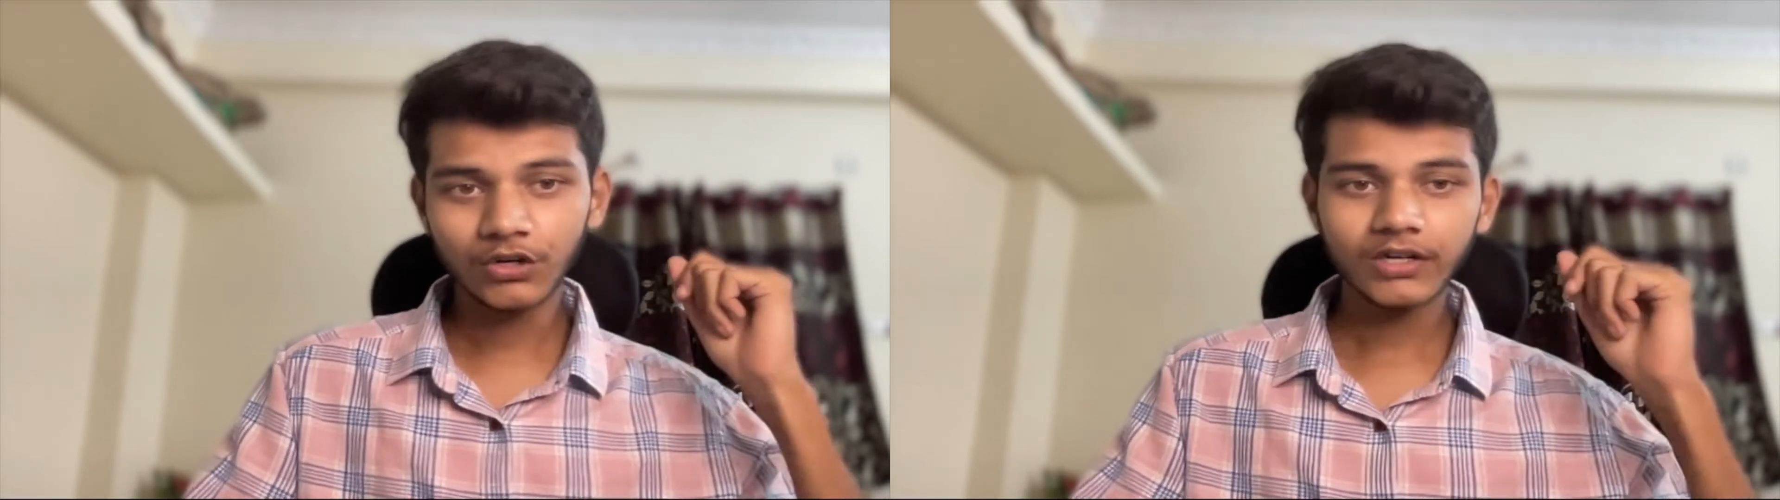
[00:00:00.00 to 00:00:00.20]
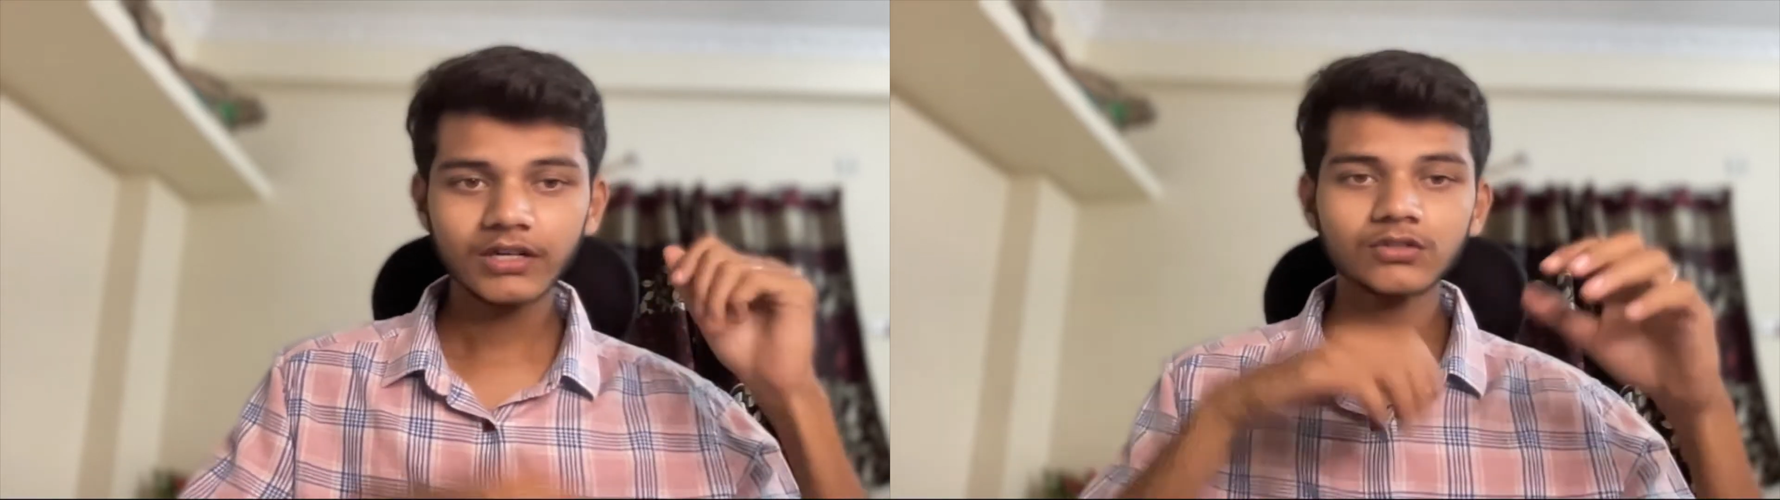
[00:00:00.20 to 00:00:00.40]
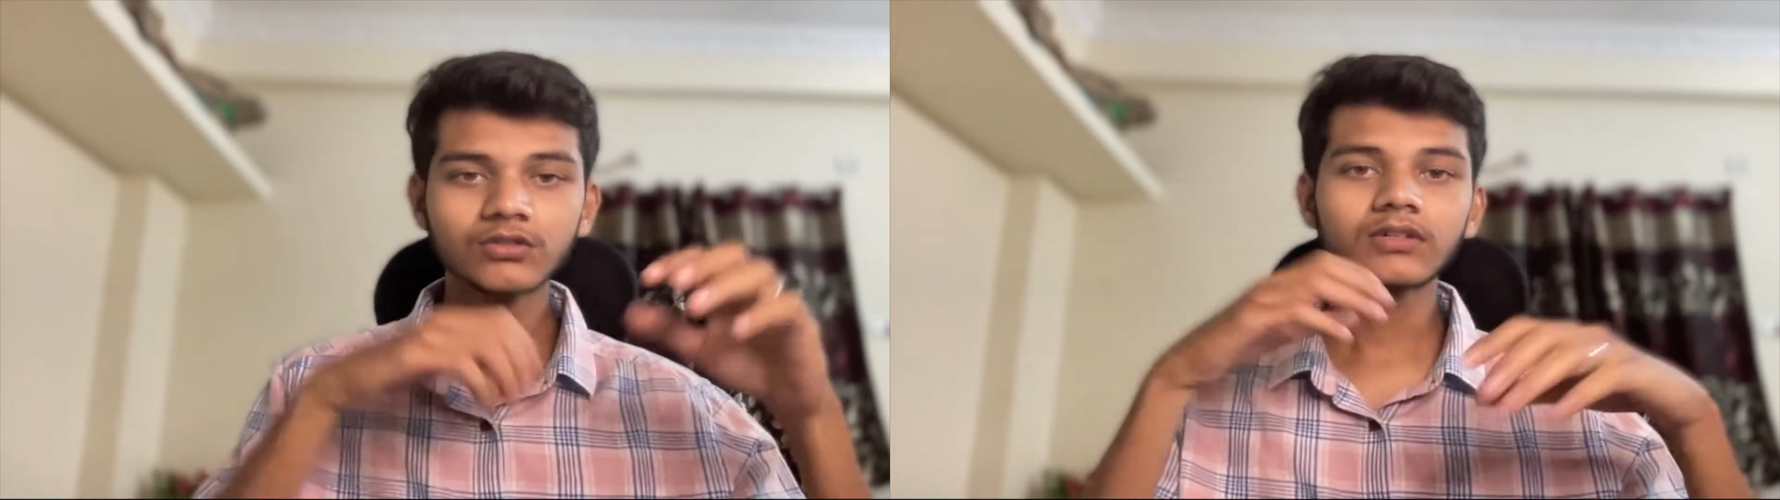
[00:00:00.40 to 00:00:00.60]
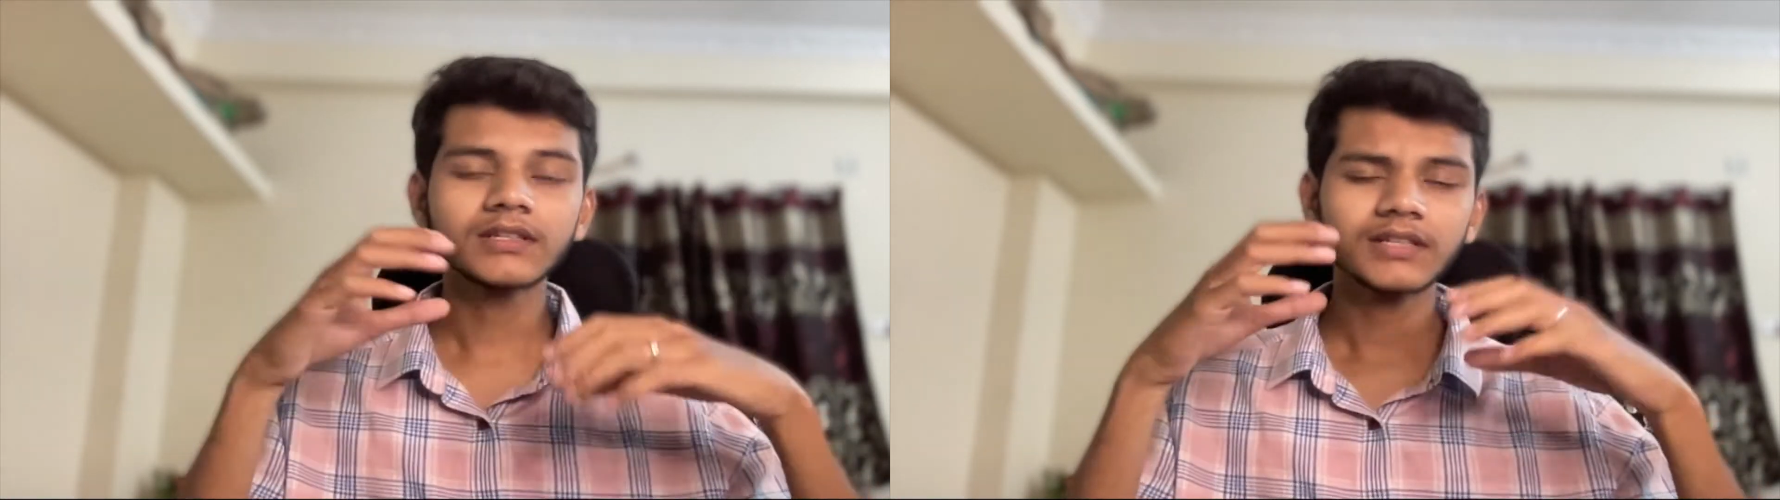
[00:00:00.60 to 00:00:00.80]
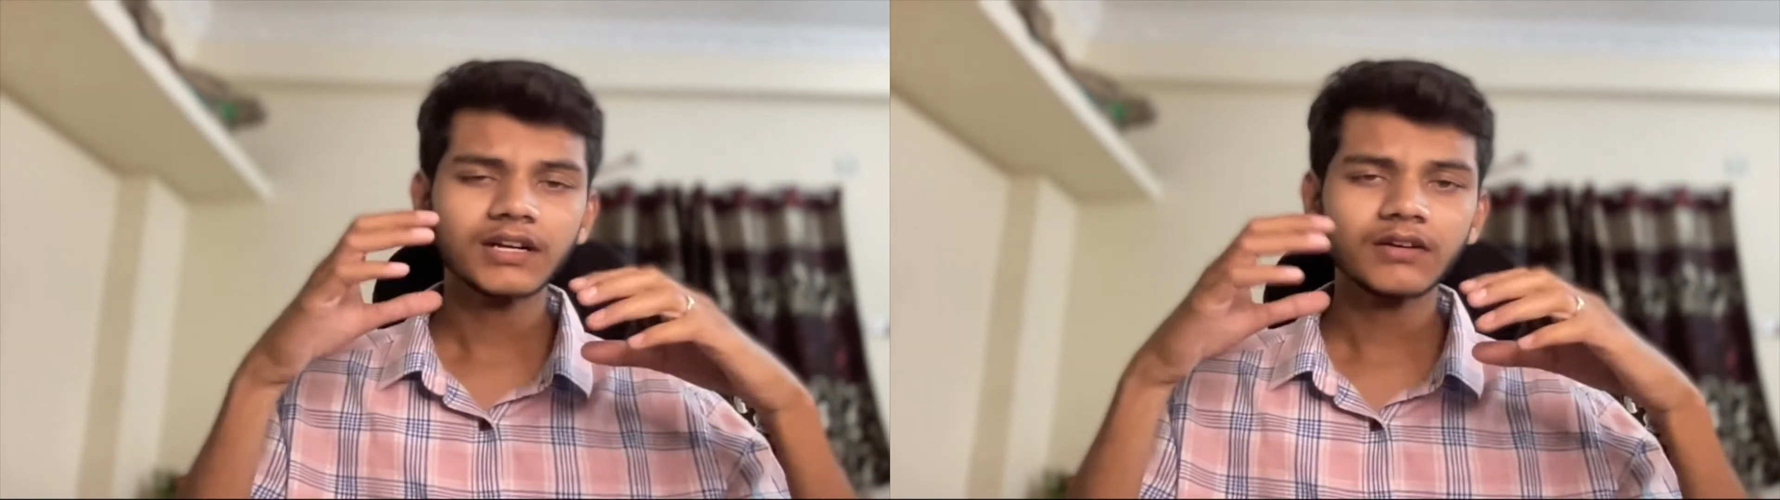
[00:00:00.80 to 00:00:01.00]
Okay, so
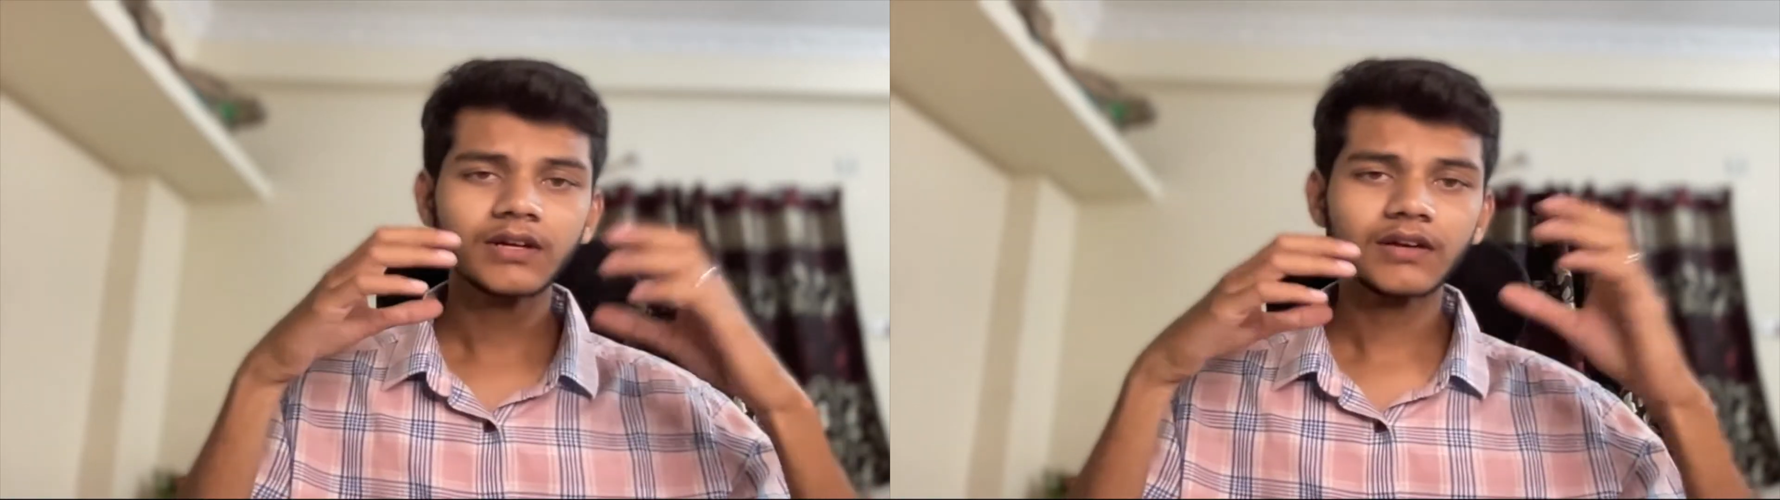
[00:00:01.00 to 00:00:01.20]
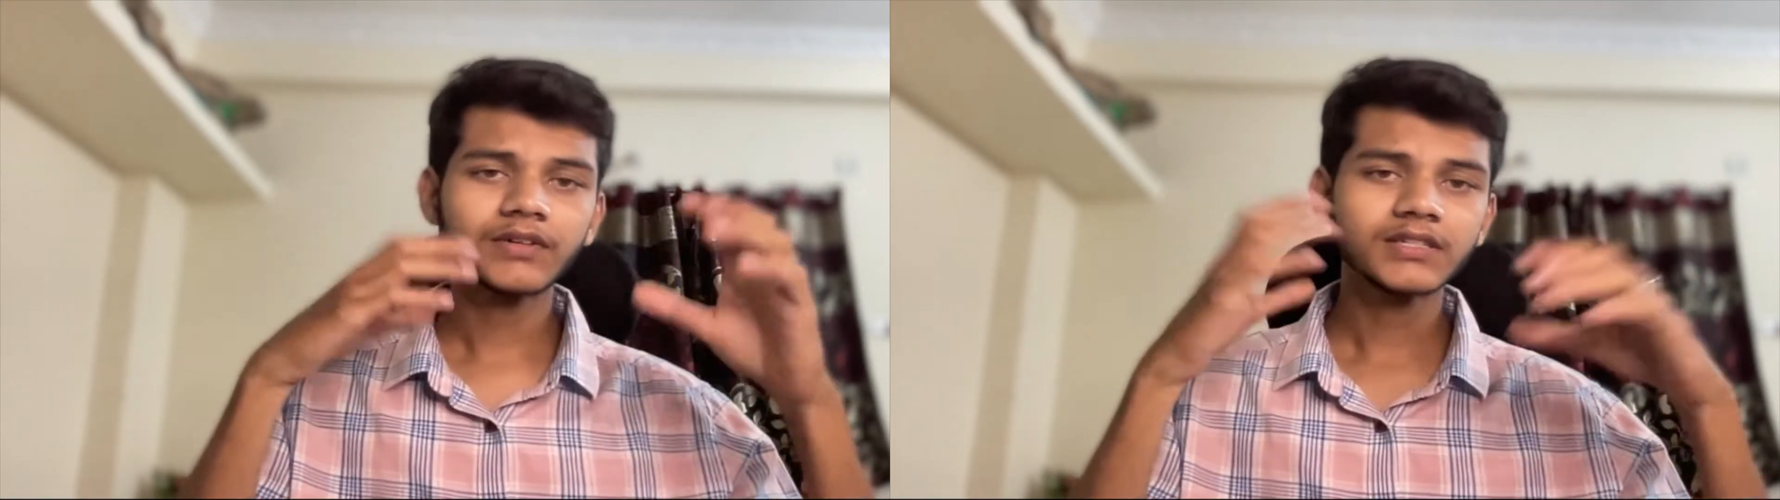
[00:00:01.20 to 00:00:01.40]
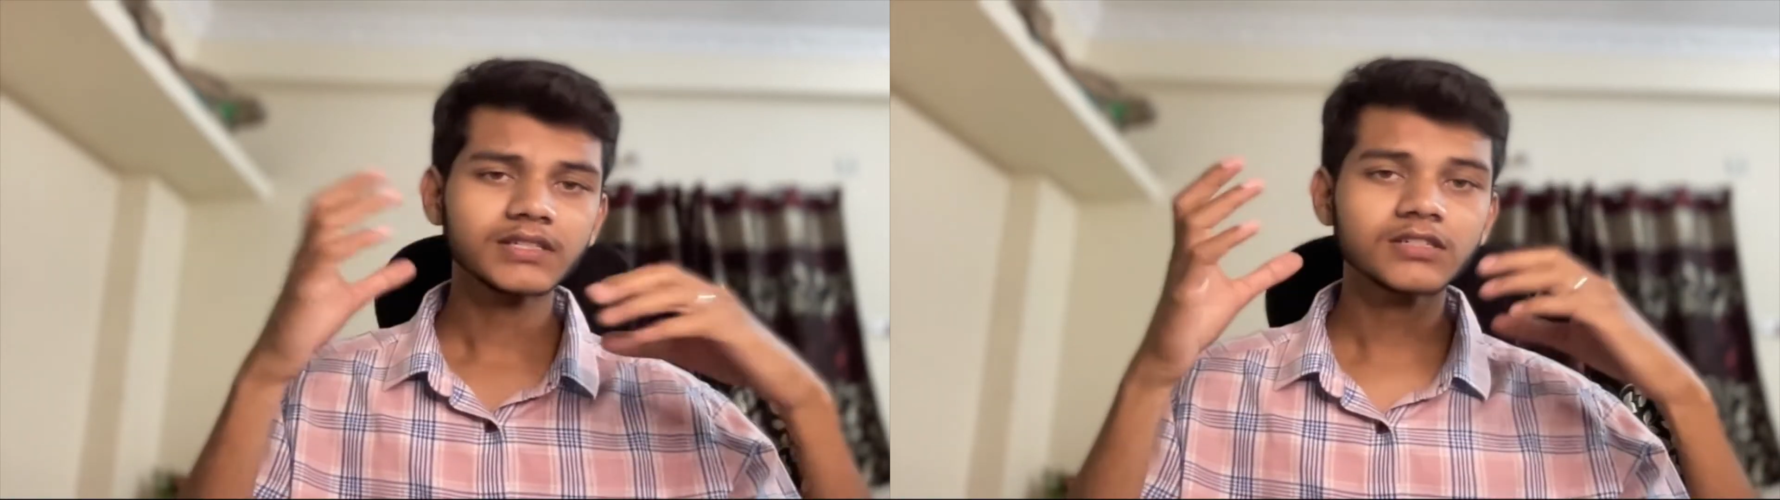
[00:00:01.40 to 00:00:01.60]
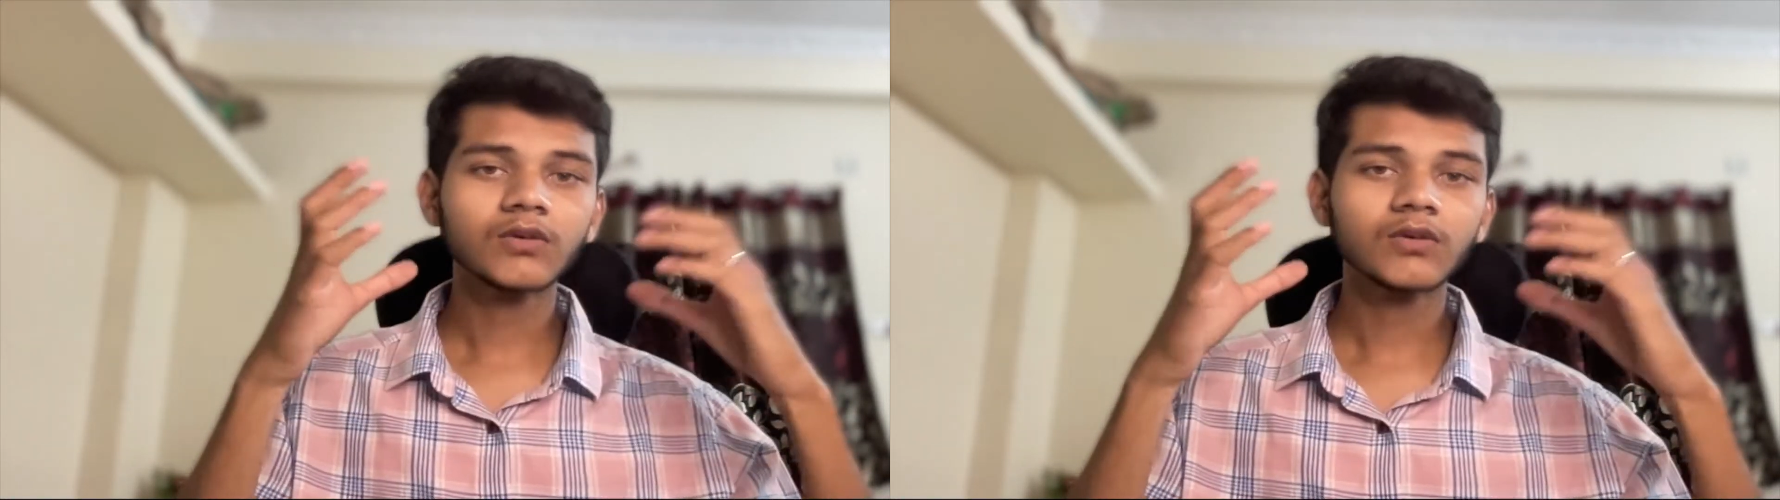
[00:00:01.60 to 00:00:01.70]
in that we have discussed